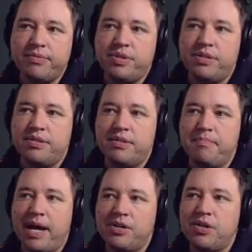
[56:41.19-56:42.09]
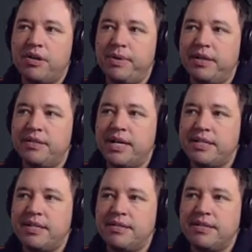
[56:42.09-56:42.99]
which is the Bash Automated
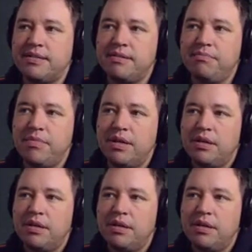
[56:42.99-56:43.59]
Testing System.